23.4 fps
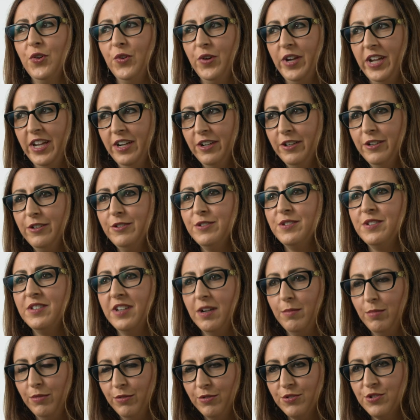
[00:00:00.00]
Graeter's
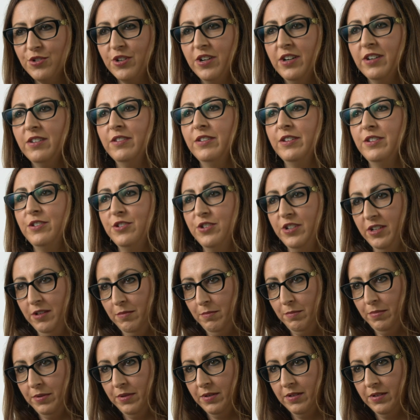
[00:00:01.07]
double chocolate chip.